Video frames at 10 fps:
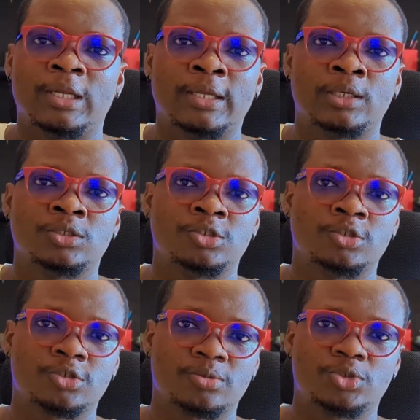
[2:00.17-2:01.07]
a link in the
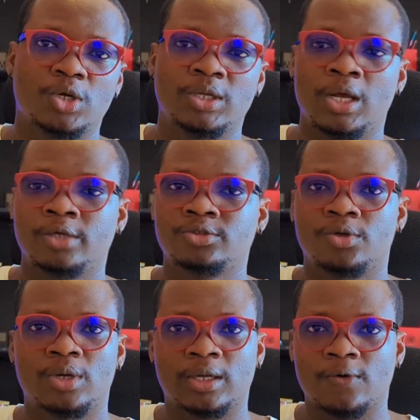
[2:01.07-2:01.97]
description here so
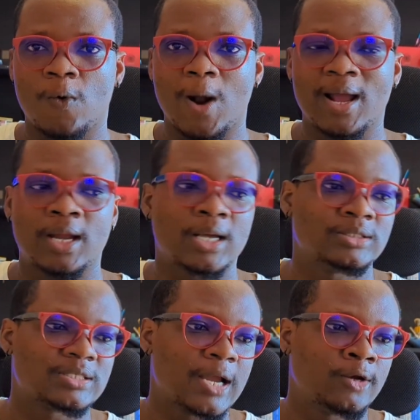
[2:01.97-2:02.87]
you can go ahead
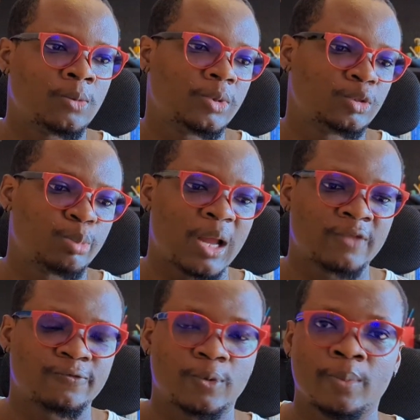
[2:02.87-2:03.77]
and sign up on the
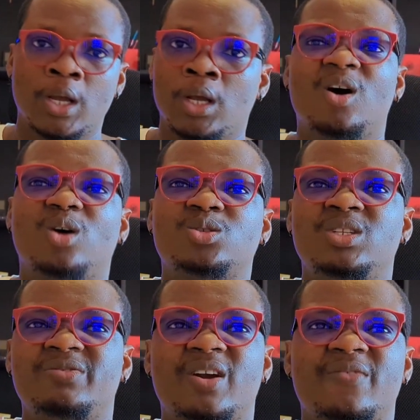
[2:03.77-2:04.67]
platform. Also,
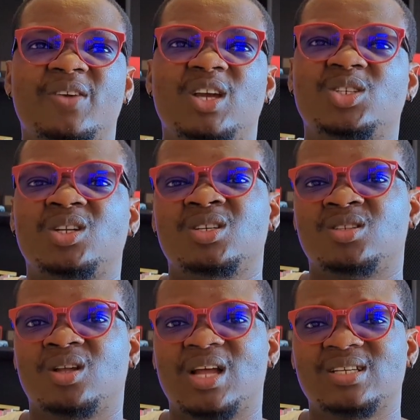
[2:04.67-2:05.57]
the verification is
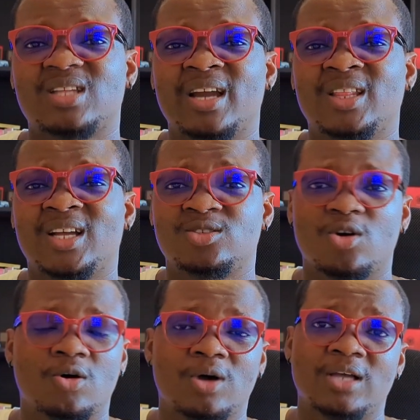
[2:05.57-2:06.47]
not as tight
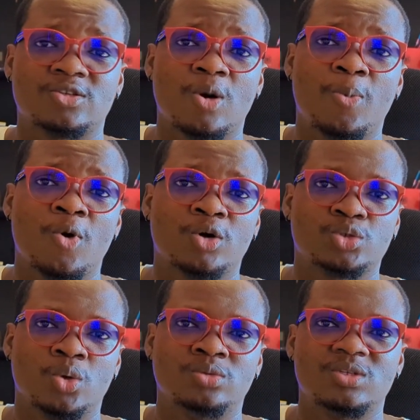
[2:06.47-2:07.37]
as
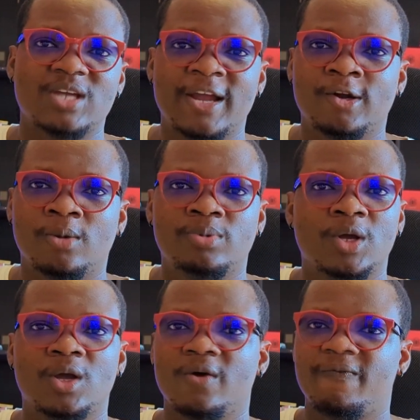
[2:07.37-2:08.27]
Upwork's own. Sign up,
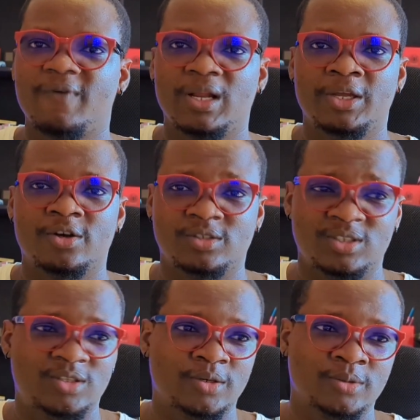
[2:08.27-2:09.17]
fill in your
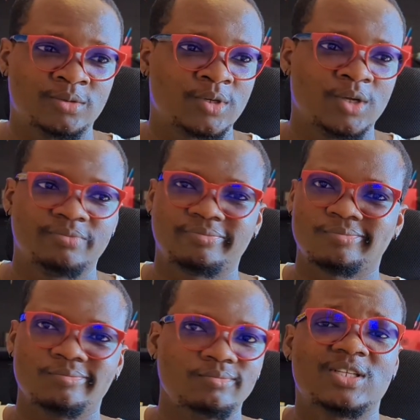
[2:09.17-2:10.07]
details,
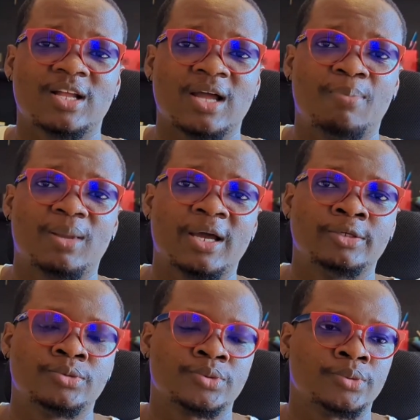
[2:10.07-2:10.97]
start
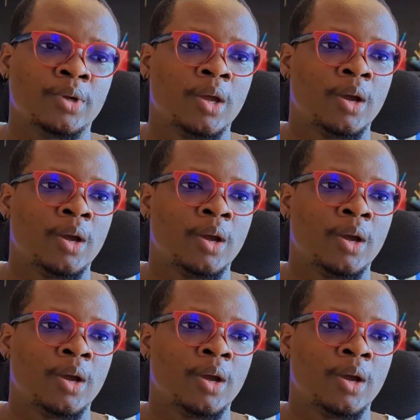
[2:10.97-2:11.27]
applying to